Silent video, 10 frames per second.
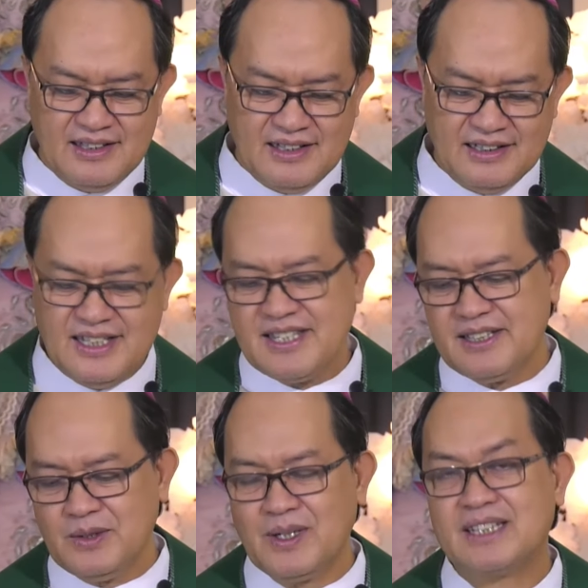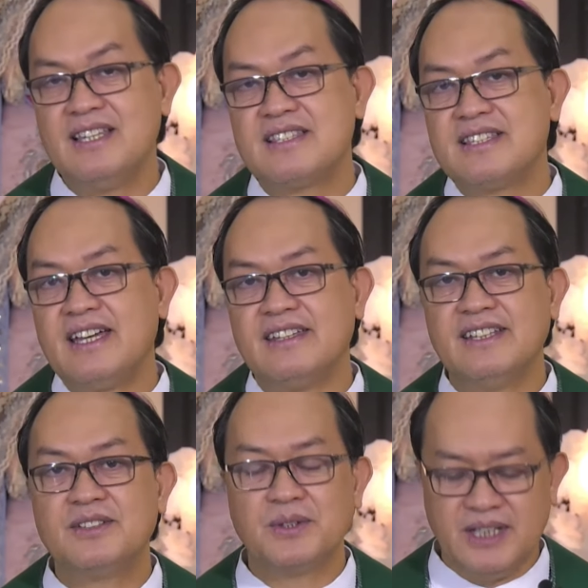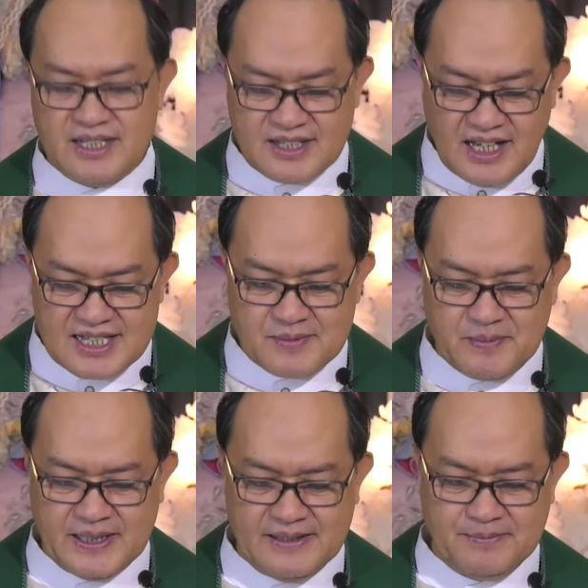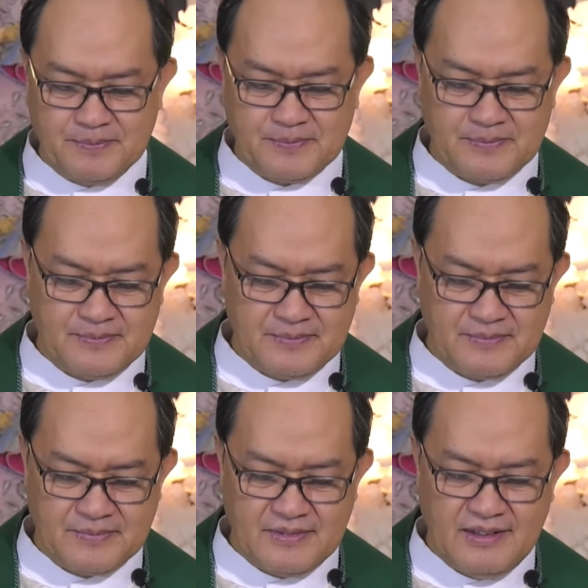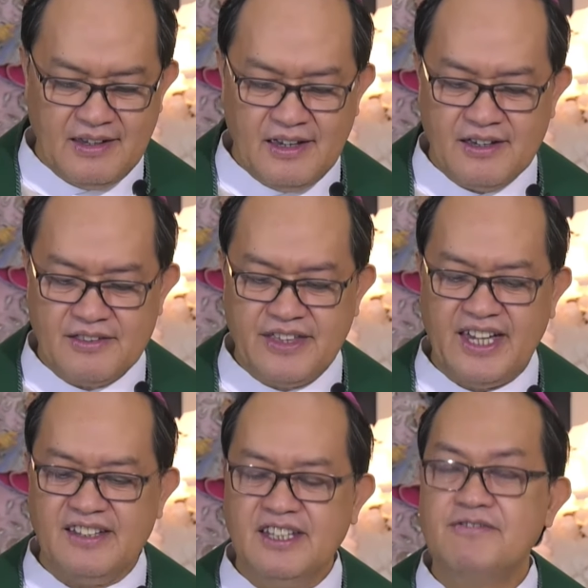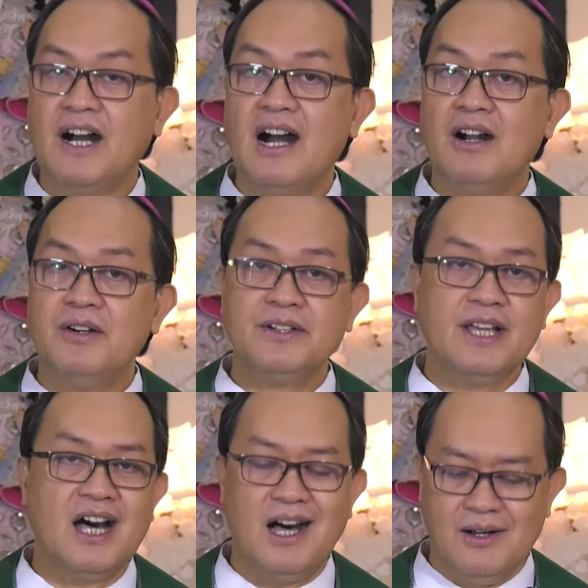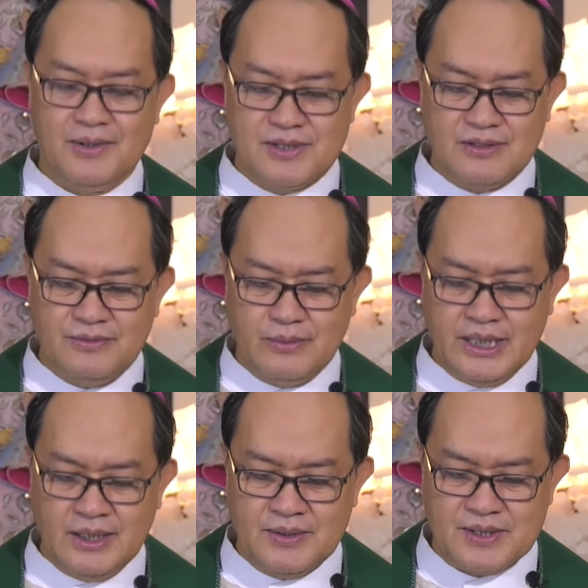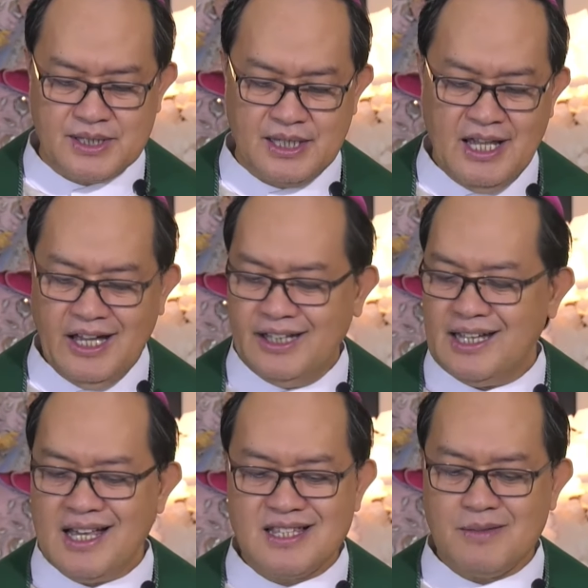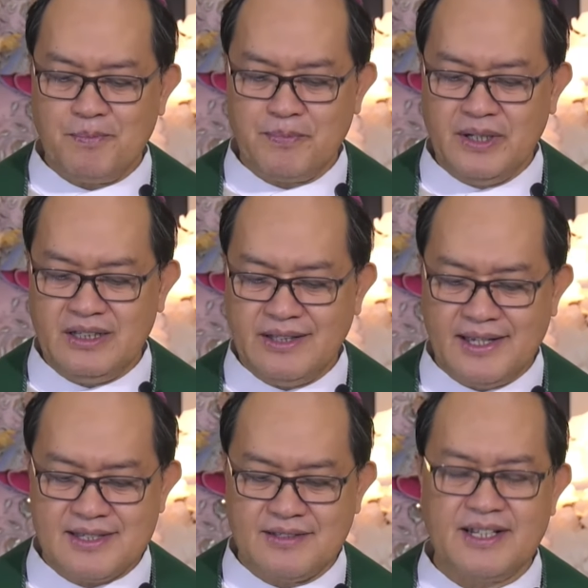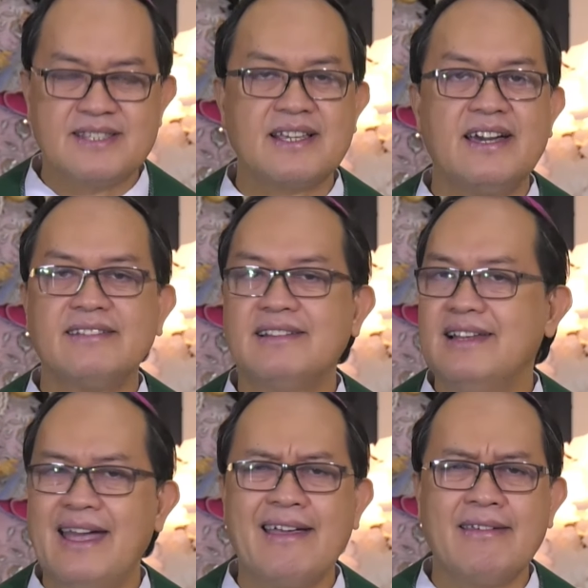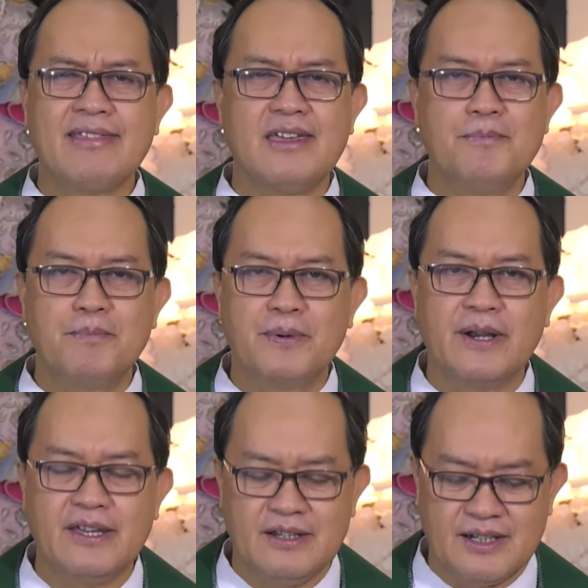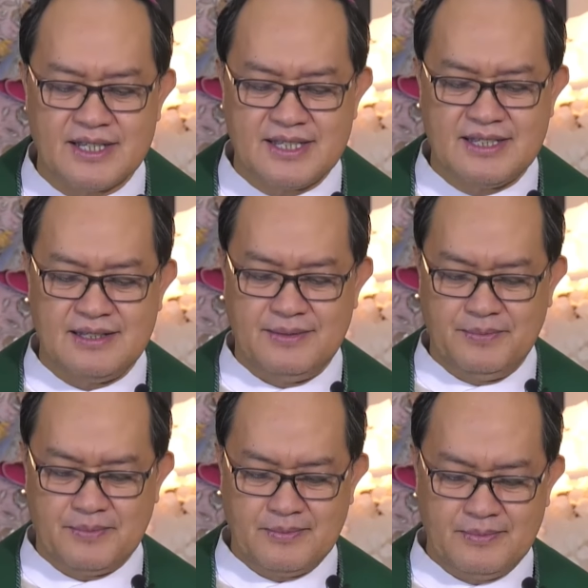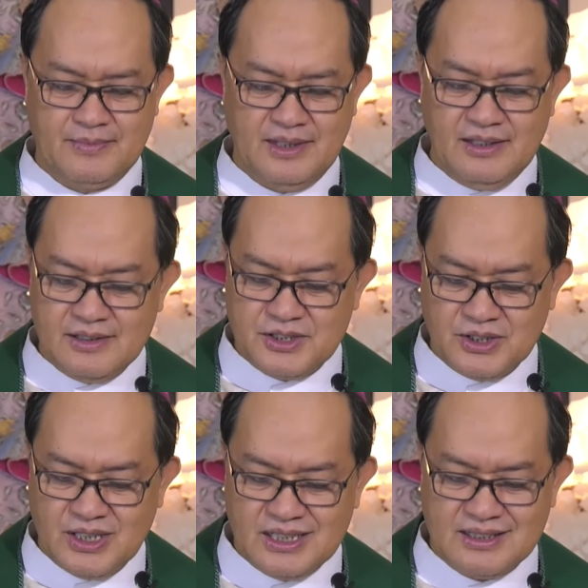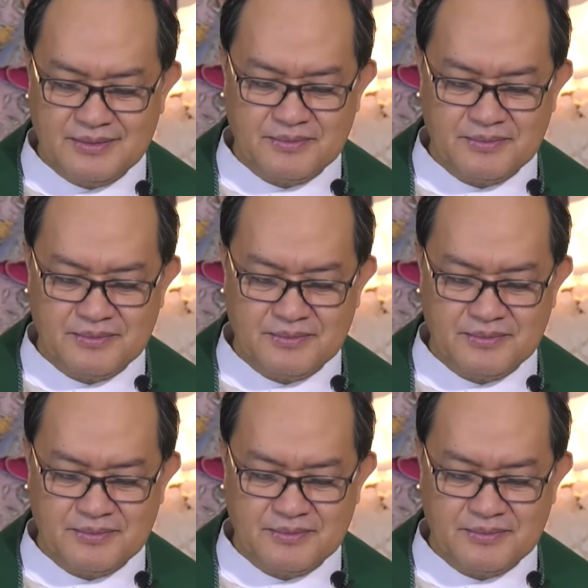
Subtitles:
Listen to what he said in today's gospel. They devour the house of widows and as a pretext recite lengthy prayers. In short,